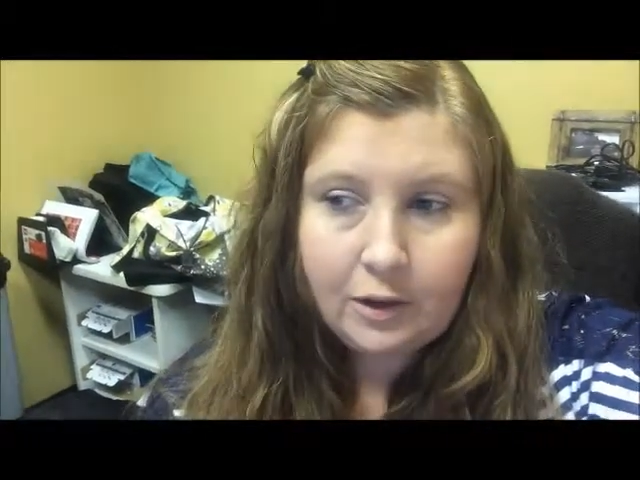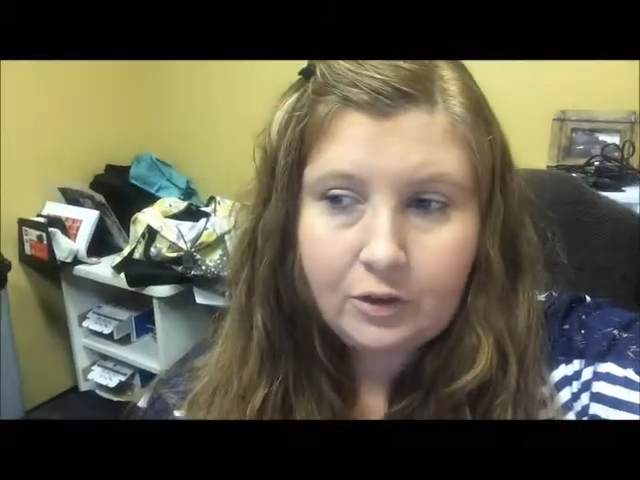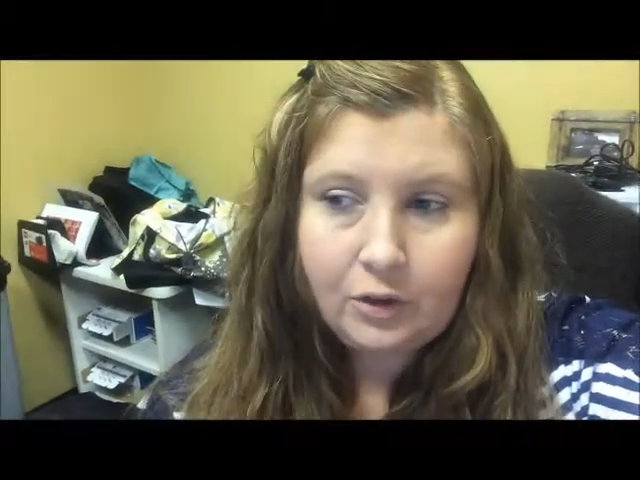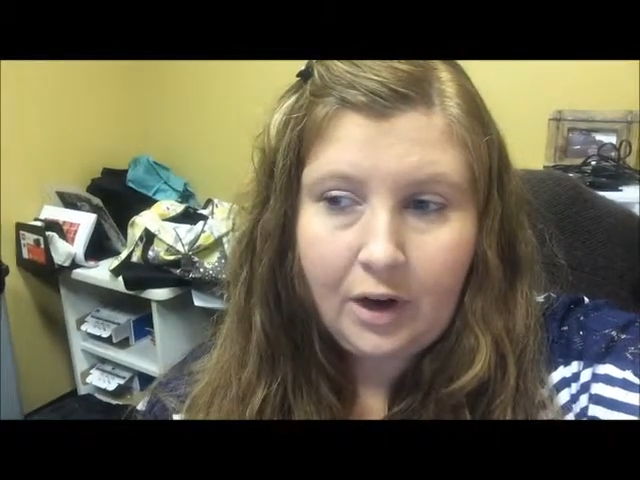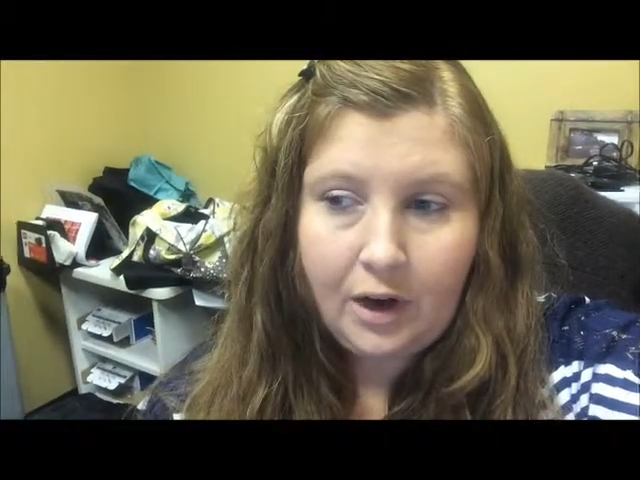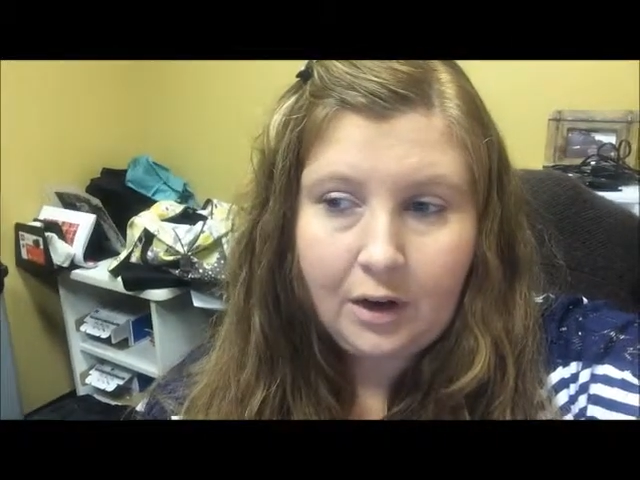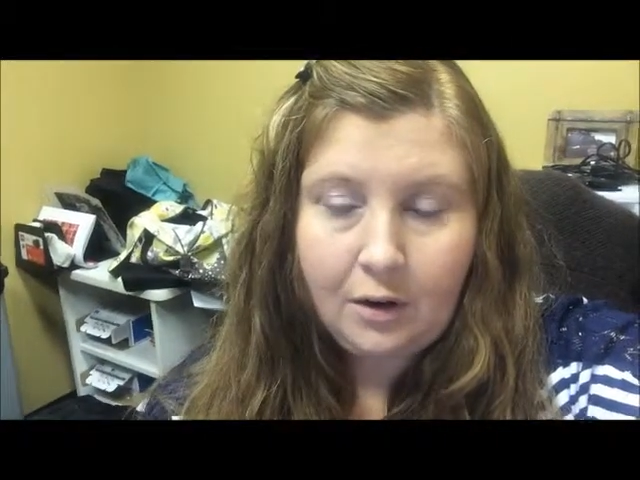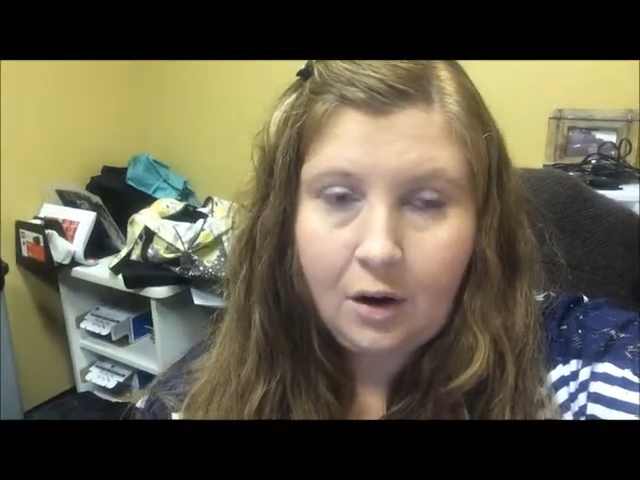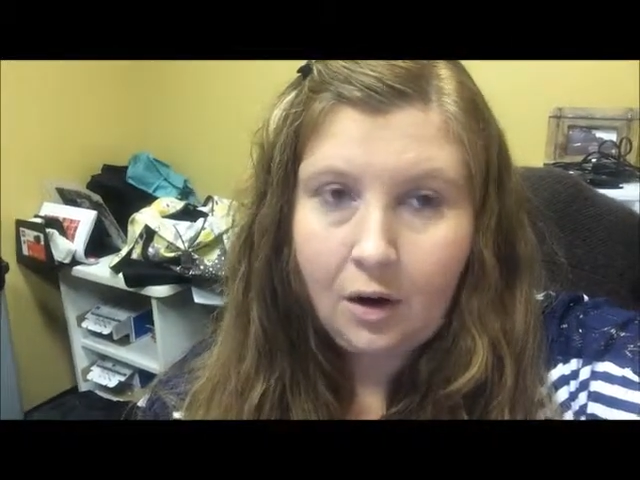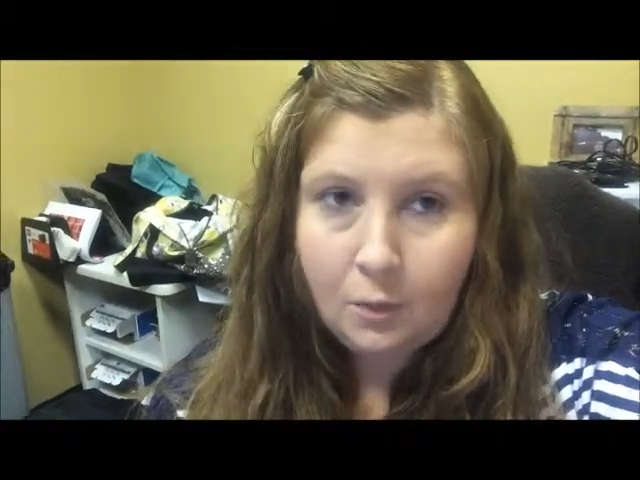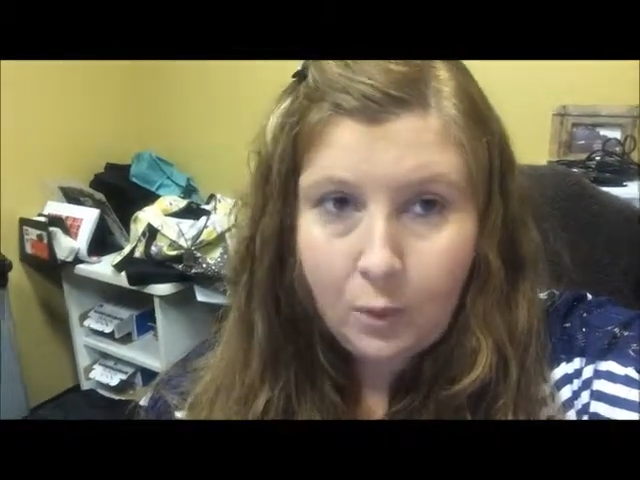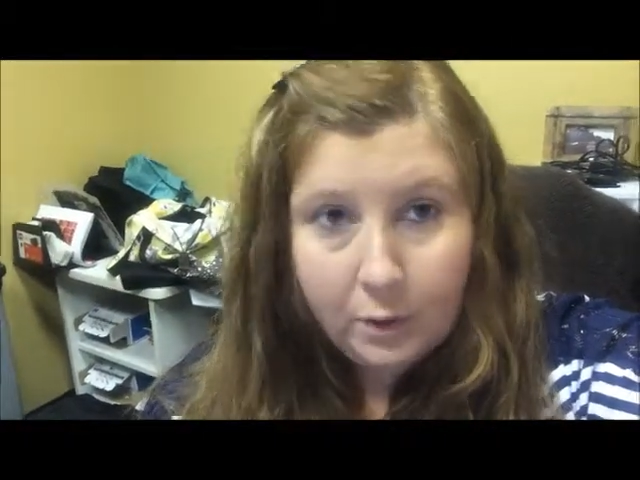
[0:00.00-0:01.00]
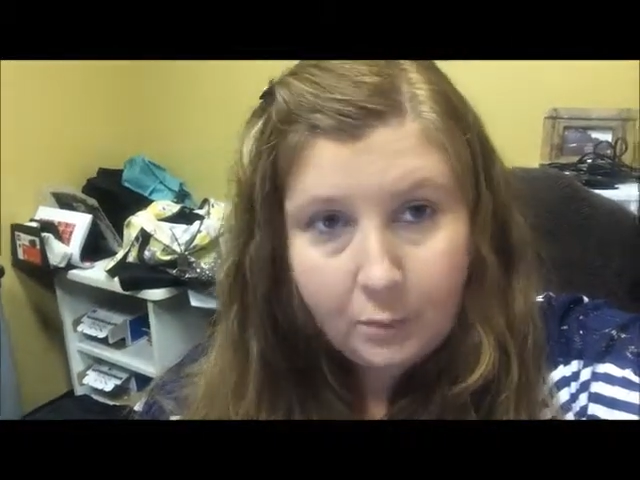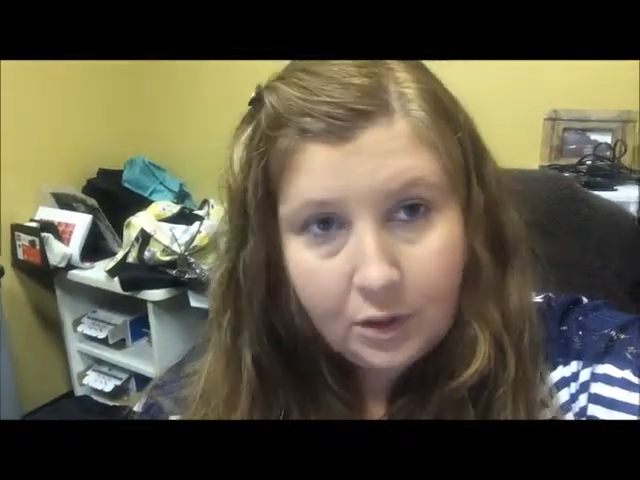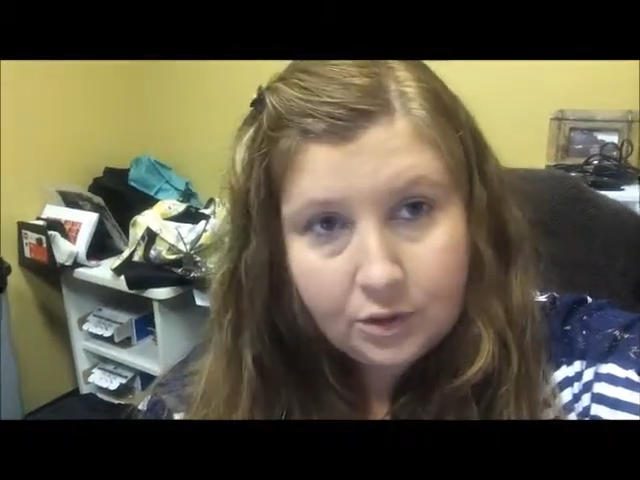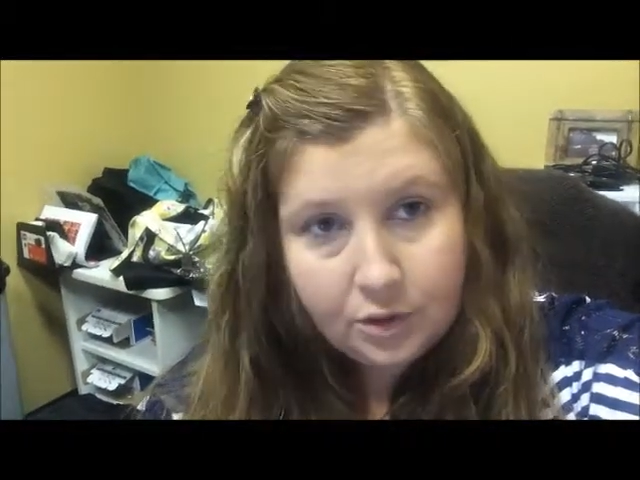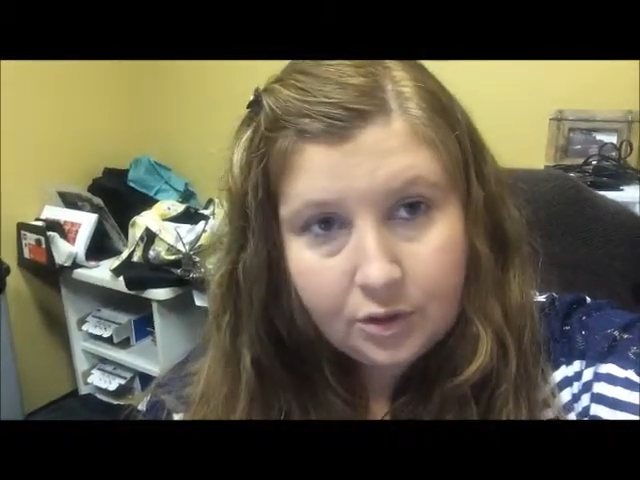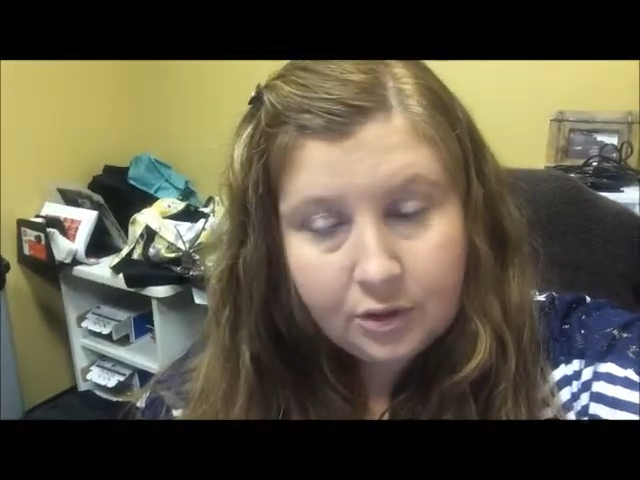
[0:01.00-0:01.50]
on track on Weight
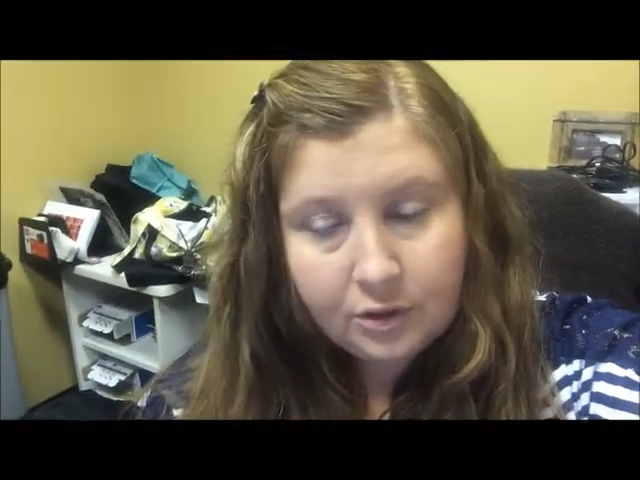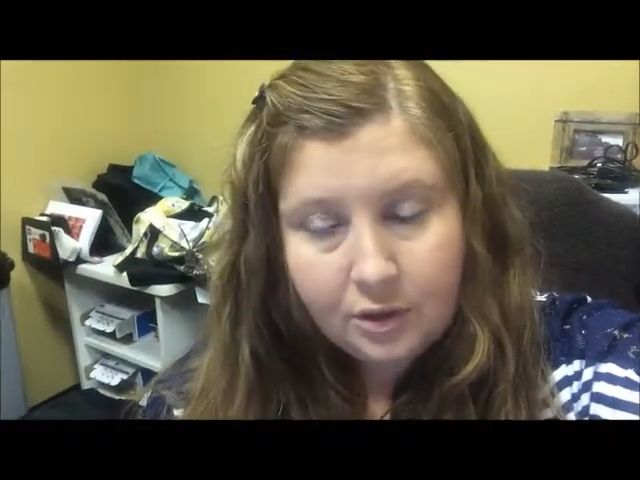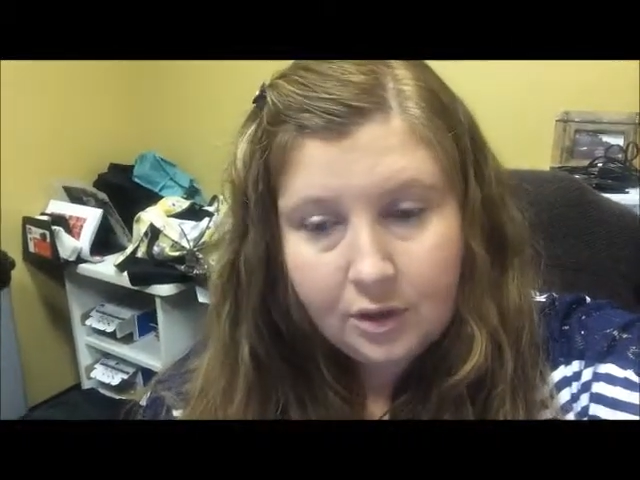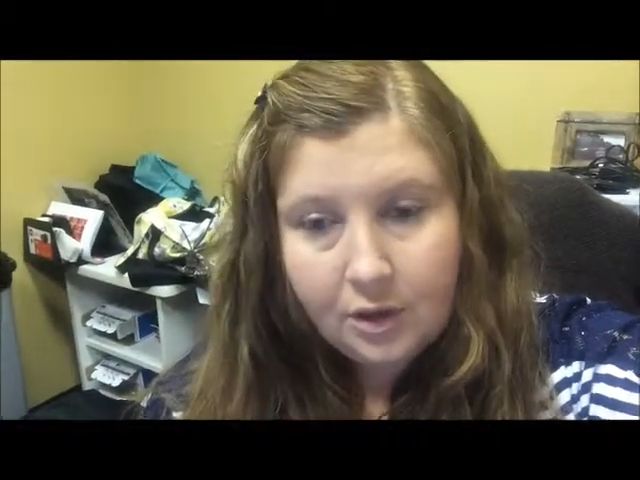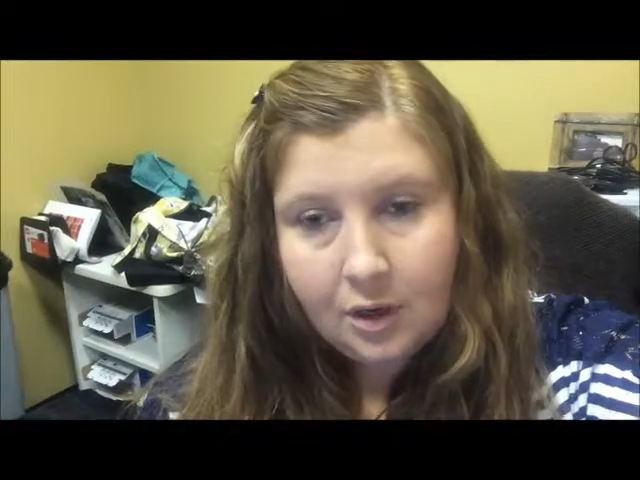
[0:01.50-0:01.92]
Watchers.